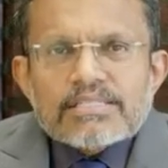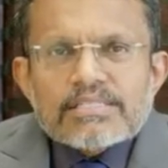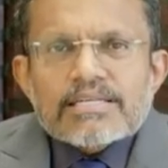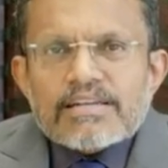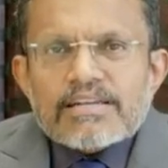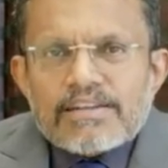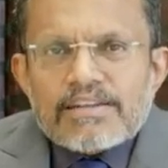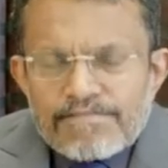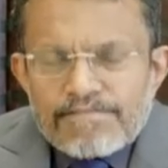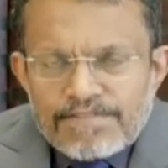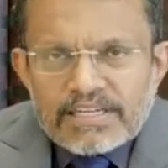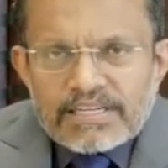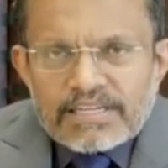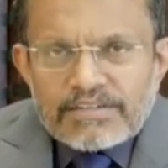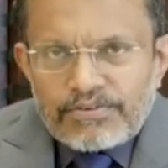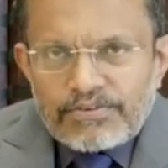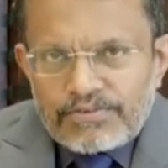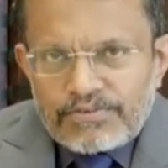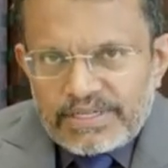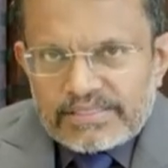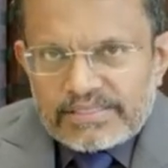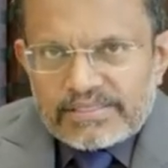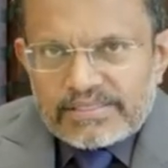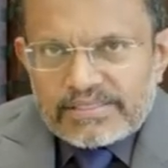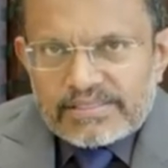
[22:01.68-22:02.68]

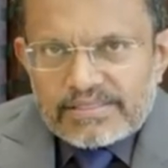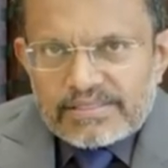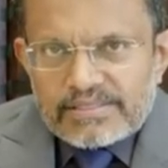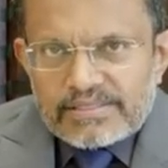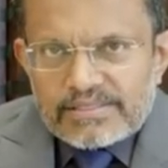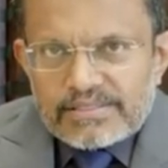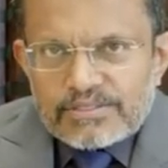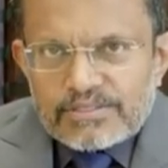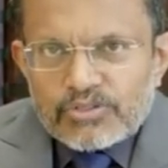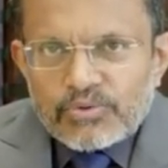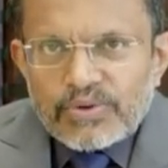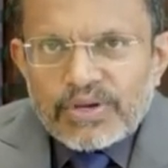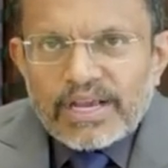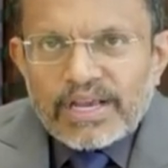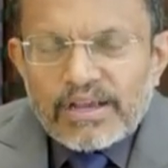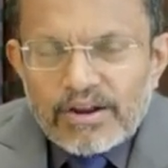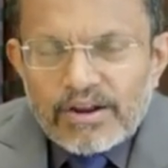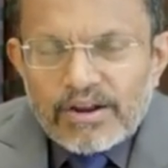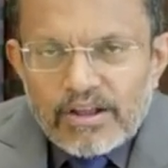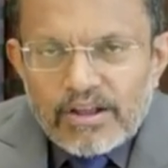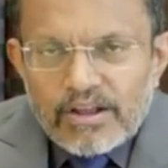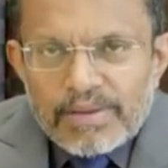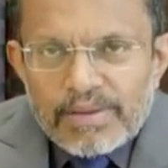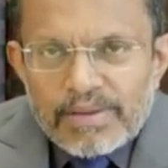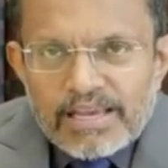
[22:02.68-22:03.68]
significant risks to
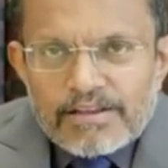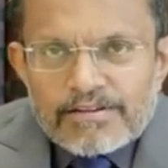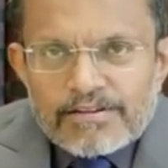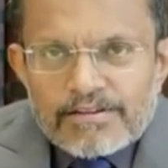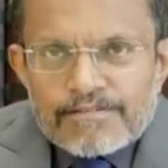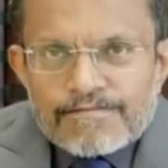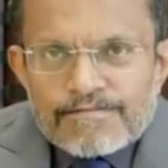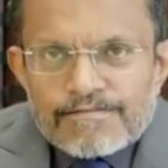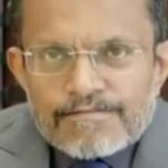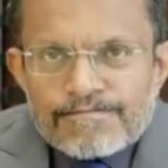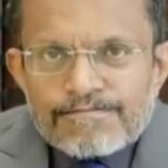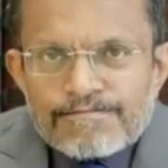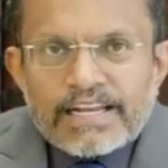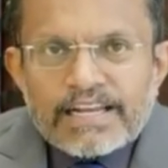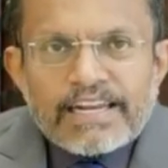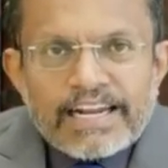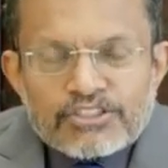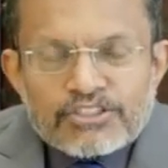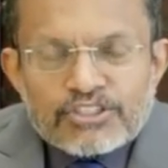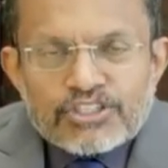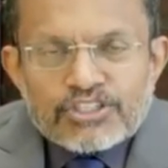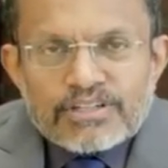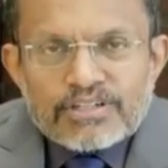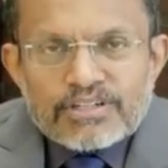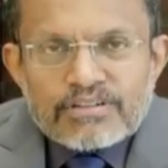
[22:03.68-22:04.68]
economic,
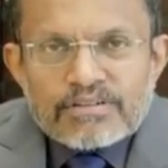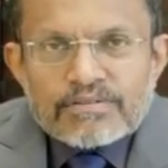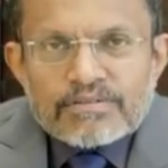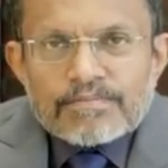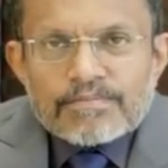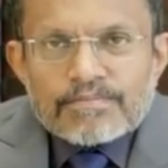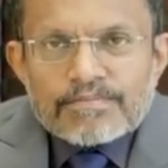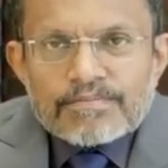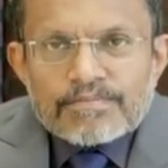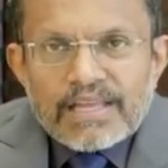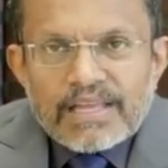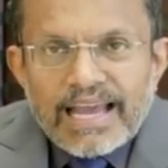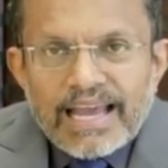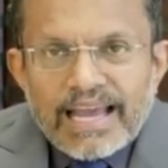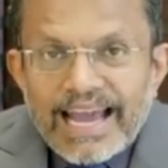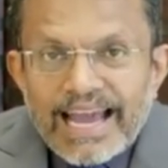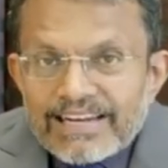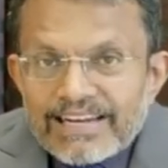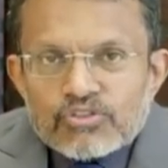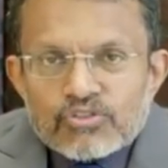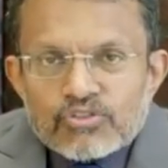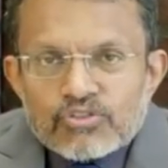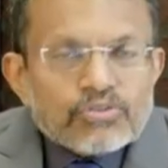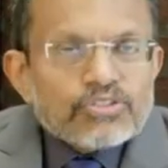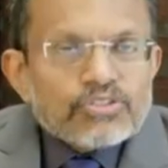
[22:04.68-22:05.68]
financial,
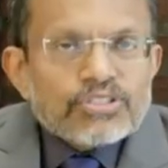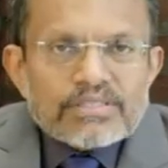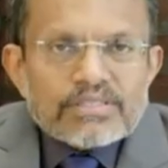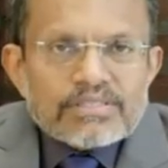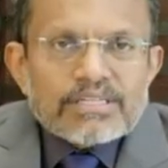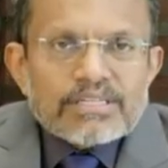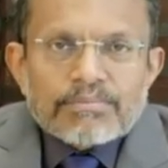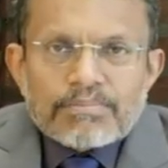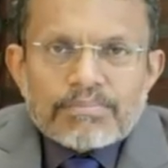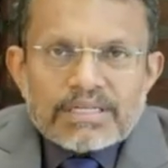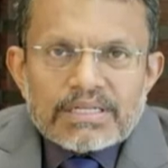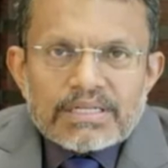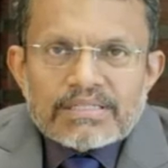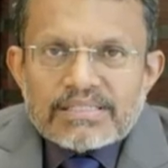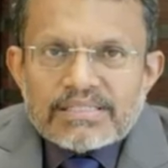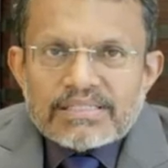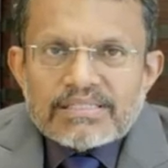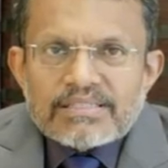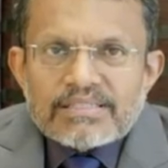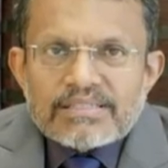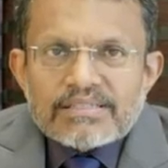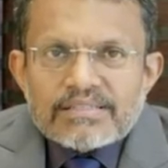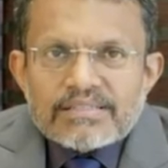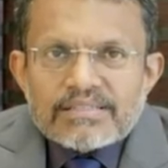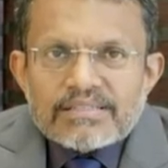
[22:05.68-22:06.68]
and social
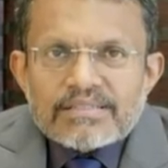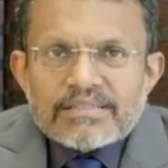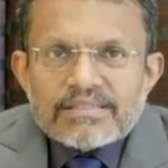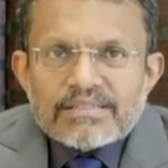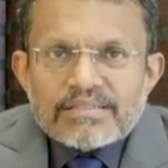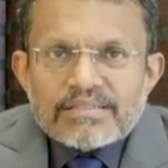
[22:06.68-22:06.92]
stability.